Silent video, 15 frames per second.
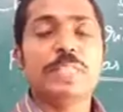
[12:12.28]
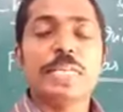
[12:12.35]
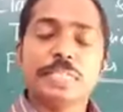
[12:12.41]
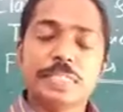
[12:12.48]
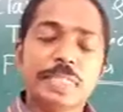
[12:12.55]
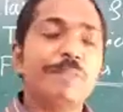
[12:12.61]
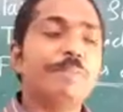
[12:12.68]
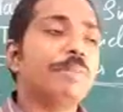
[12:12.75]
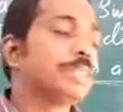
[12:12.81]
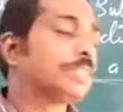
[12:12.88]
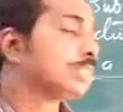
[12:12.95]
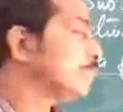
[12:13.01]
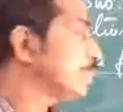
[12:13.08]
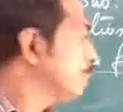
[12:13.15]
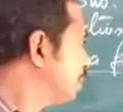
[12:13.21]
examples.
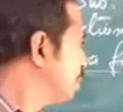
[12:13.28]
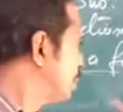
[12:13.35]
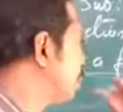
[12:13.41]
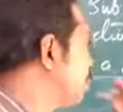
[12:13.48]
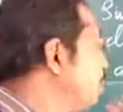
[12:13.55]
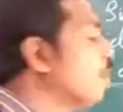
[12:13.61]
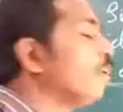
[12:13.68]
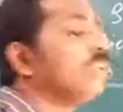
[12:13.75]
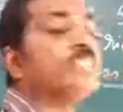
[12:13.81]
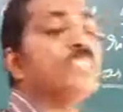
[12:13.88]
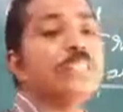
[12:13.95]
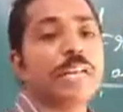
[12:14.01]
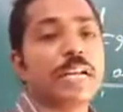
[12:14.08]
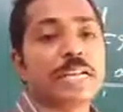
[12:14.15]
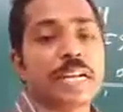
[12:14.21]
These points you can